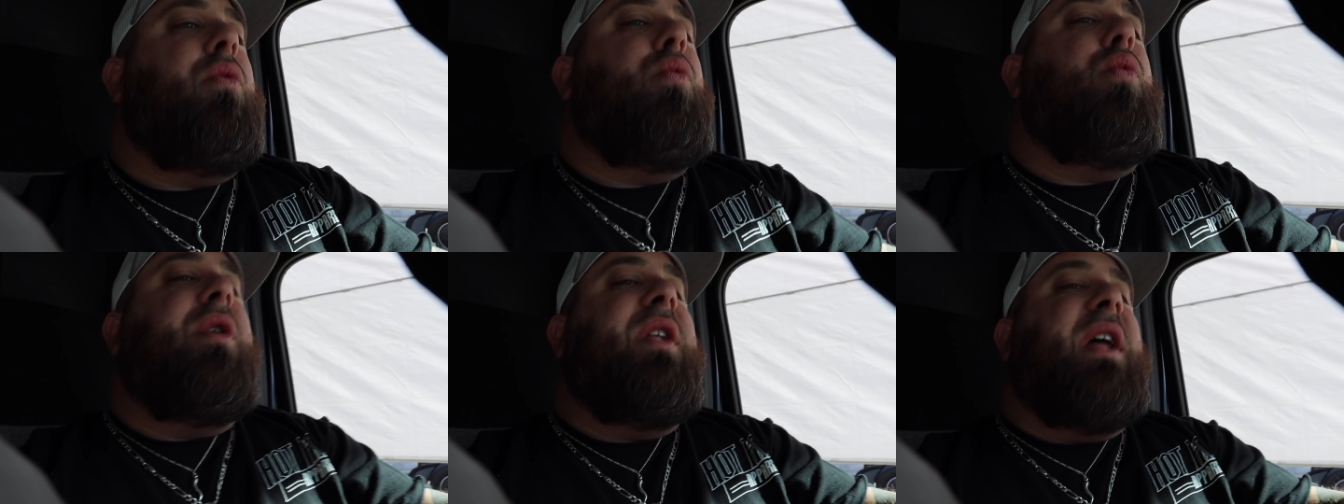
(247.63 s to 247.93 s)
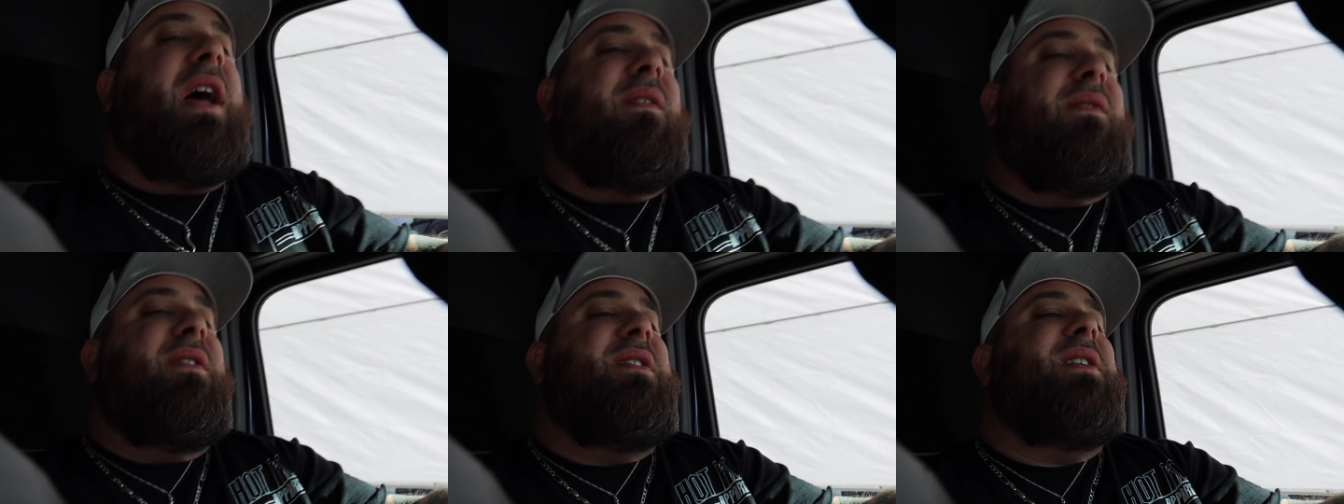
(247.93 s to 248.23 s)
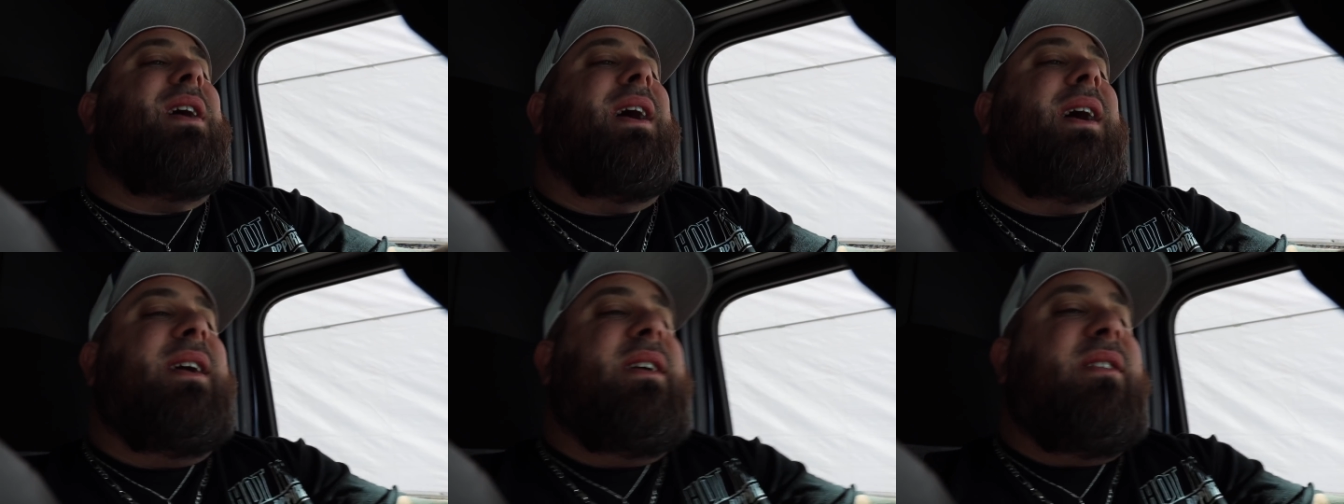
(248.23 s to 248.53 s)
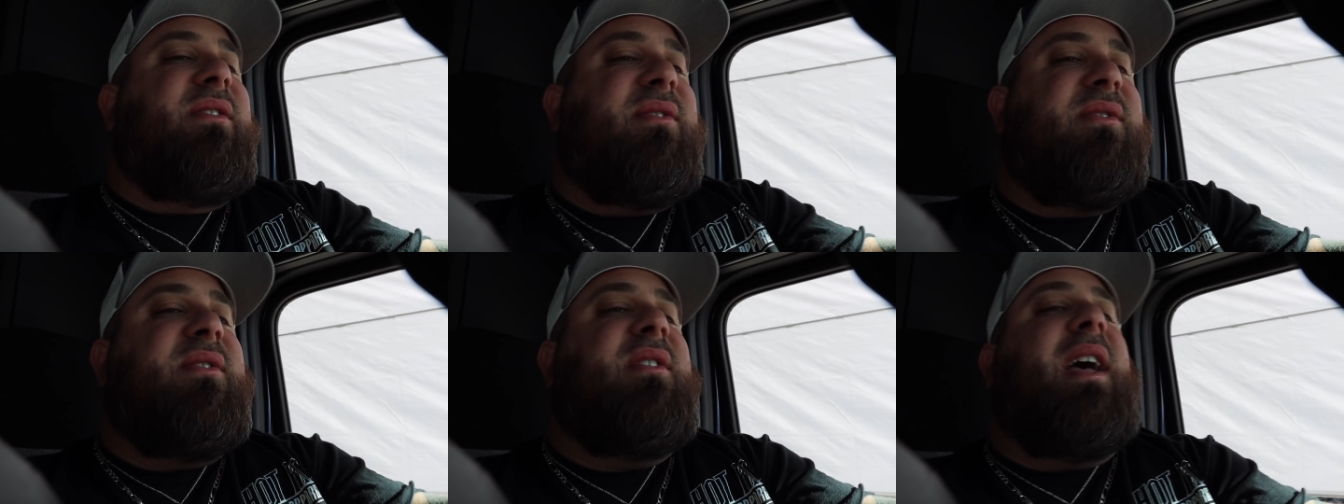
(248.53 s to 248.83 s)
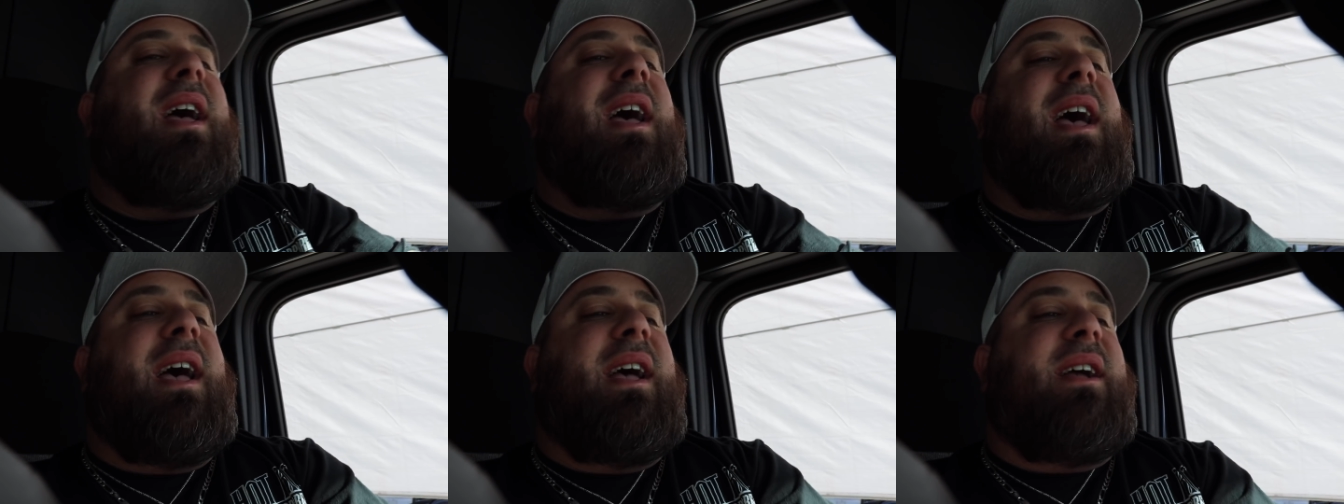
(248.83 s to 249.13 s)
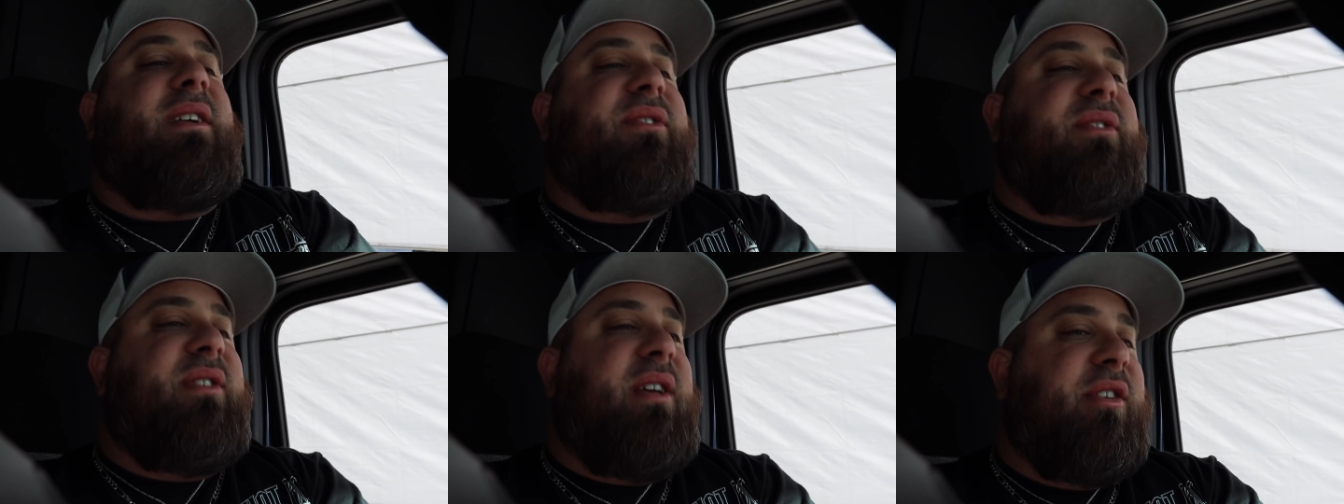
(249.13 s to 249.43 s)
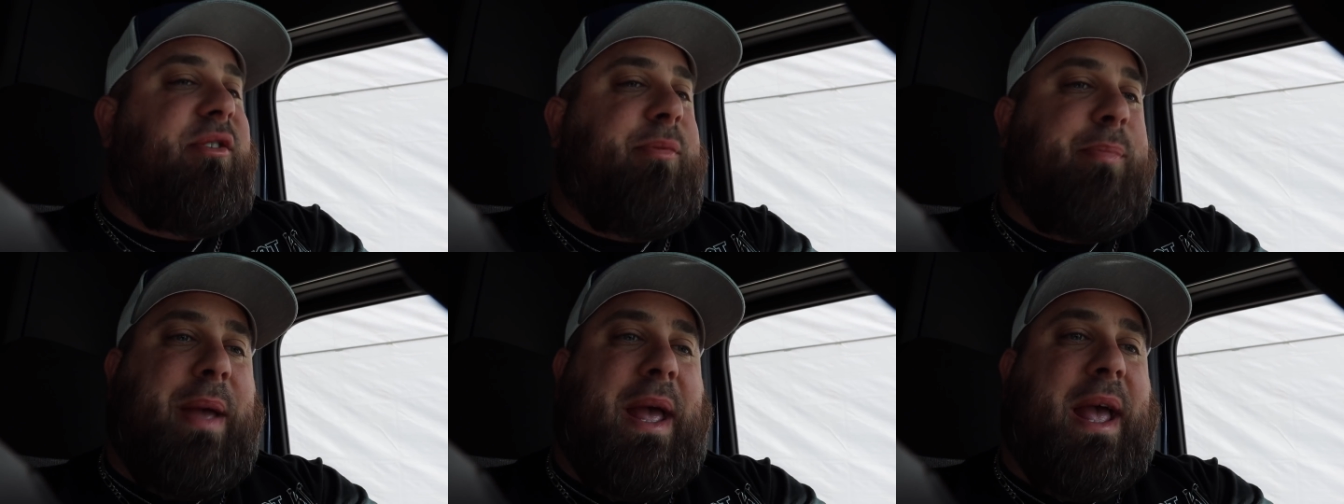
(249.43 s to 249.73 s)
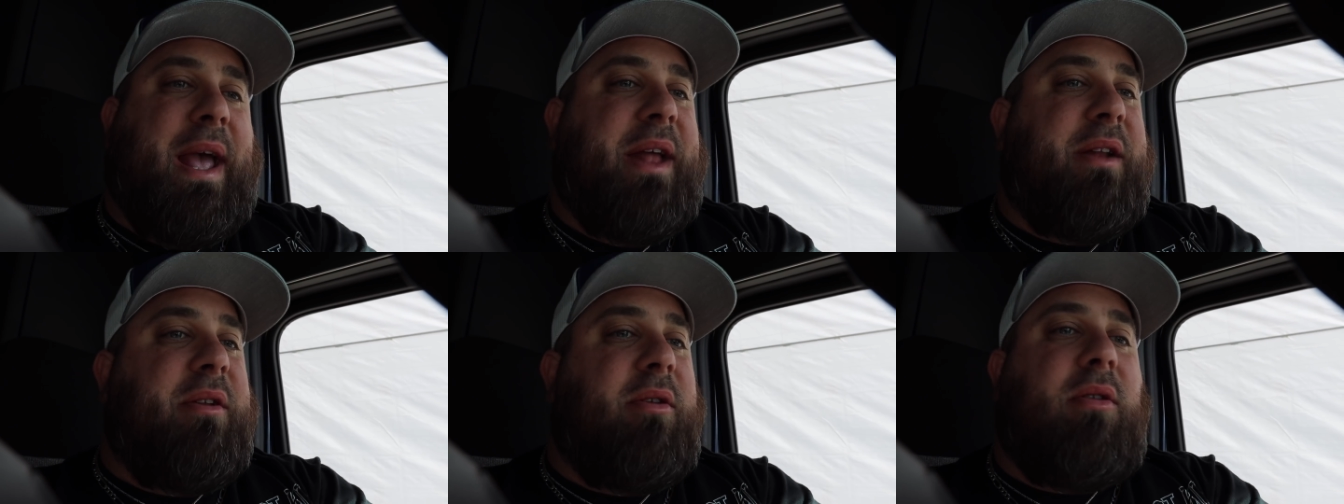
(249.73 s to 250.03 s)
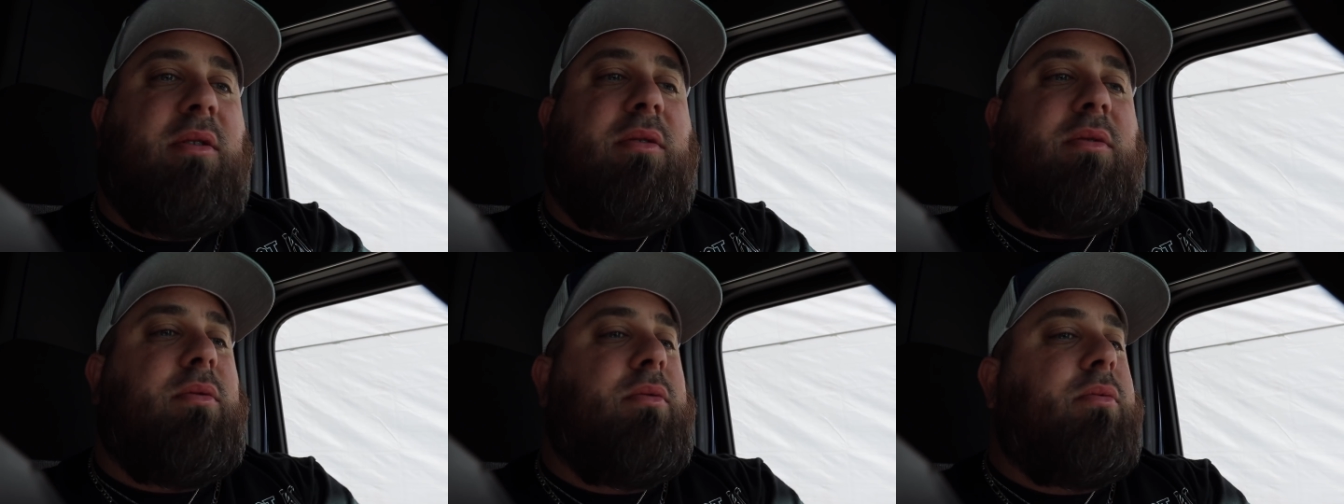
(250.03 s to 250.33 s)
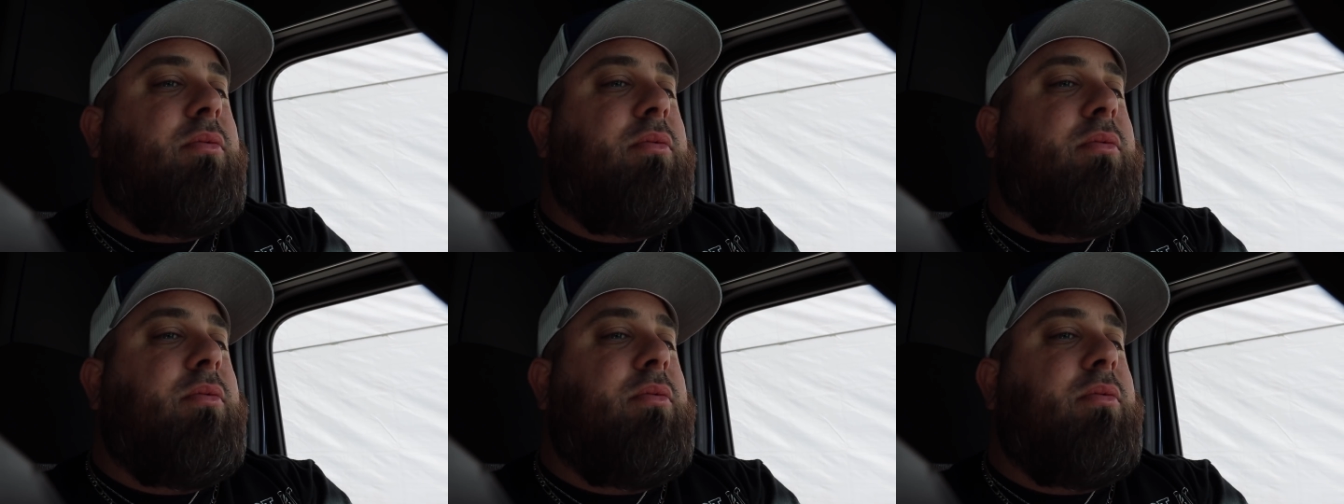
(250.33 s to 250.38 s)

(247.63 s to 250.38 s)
would have a nice access panel